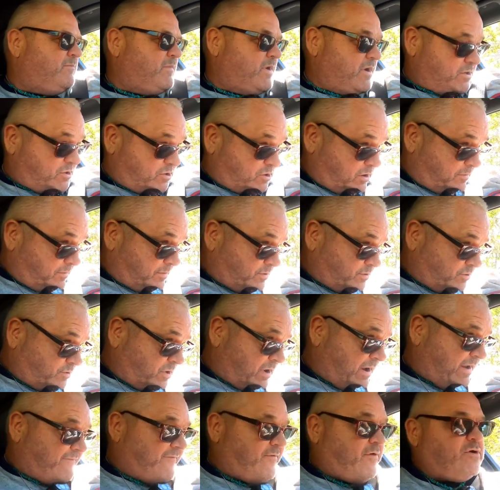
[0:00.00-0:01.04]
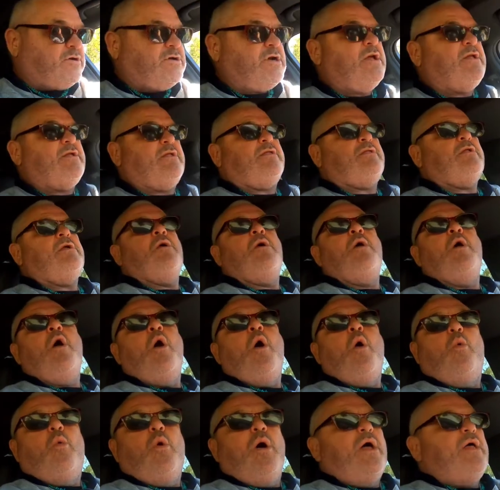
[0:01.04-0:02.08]
the Sherman driver, jeez,
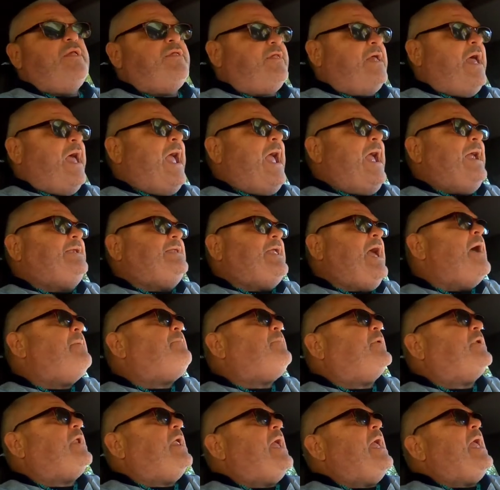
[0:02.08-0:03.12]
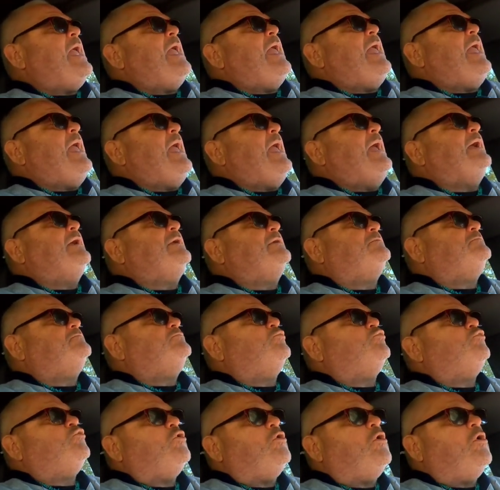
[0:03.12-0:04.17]
was a deputy
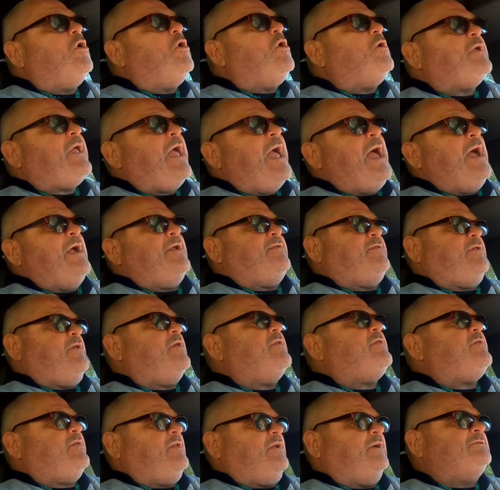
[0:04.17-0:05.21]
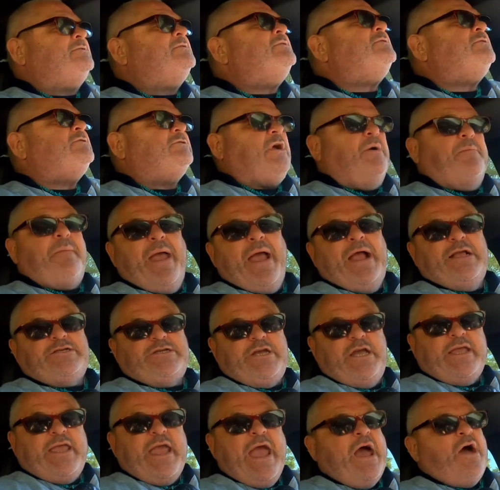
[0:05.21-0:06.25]
in rural Kansas in
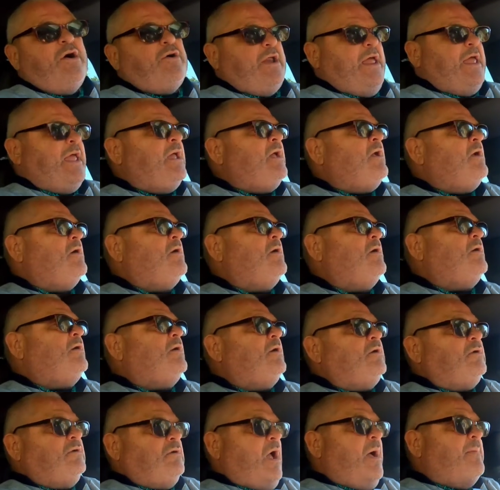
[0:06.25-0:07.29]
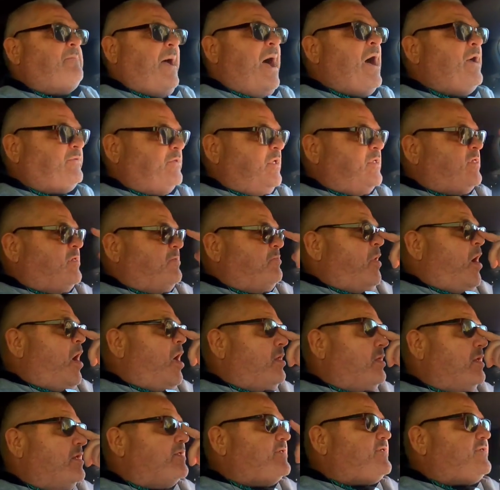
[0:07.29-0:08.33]
Comanche County, about the
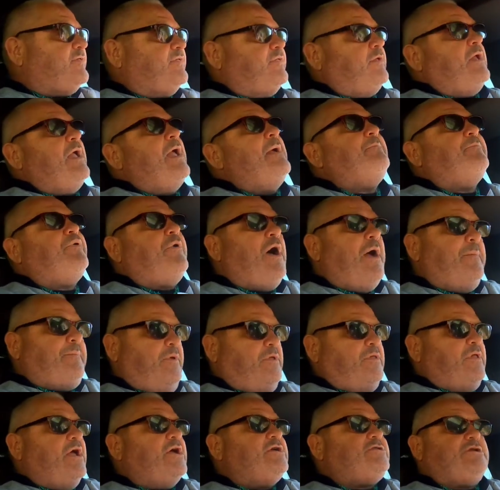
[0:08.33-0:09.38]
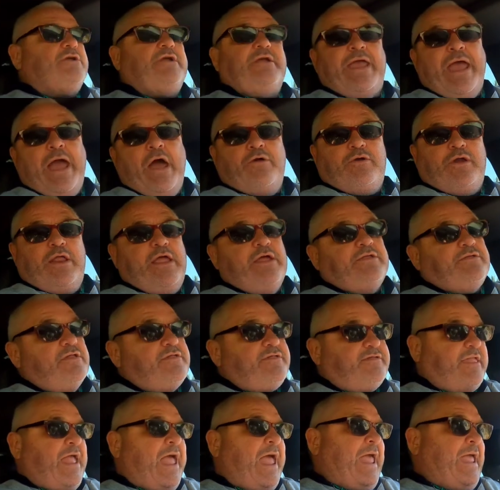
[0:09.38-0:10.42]
smallest in population county in the
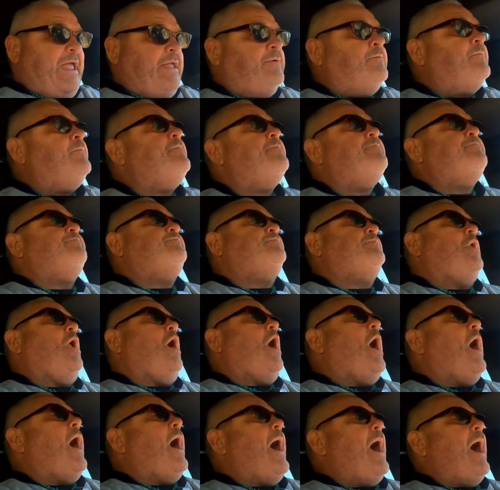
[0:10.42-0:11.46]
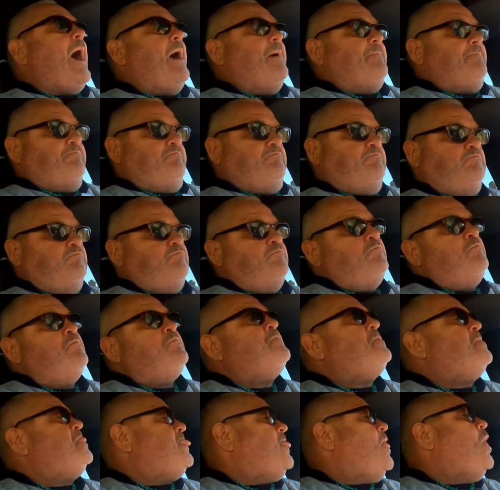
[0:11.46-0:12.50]
state. Um,
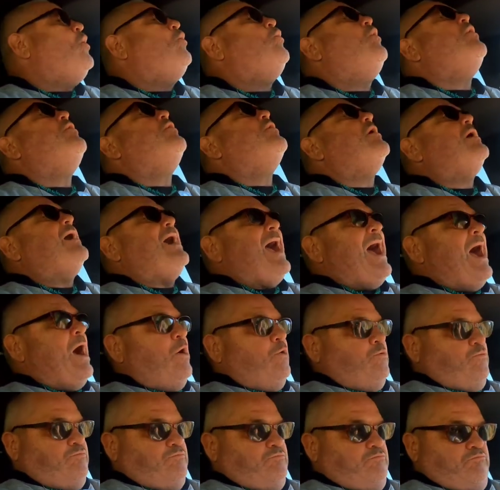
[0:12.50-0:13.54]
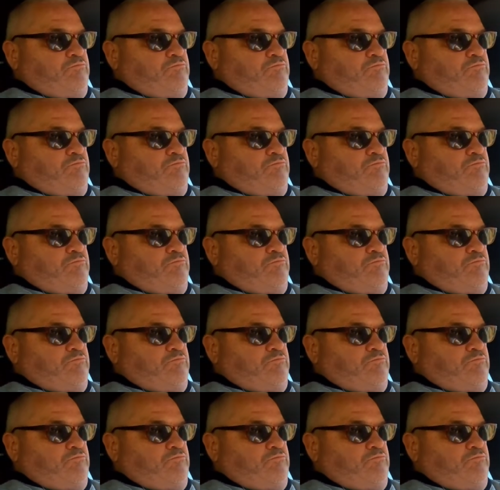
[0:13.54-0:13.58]
we were out